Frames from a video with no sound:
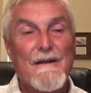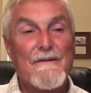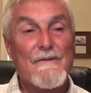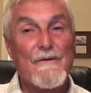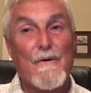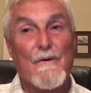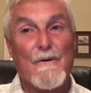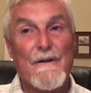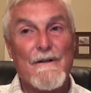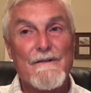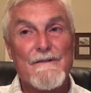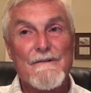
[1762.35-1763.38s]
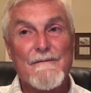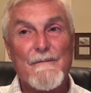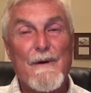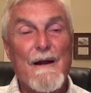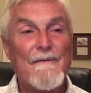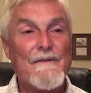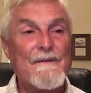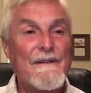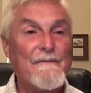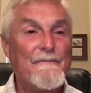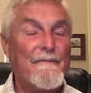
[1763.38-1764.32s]
It's a glorious
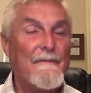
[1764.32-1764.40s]
prophecy.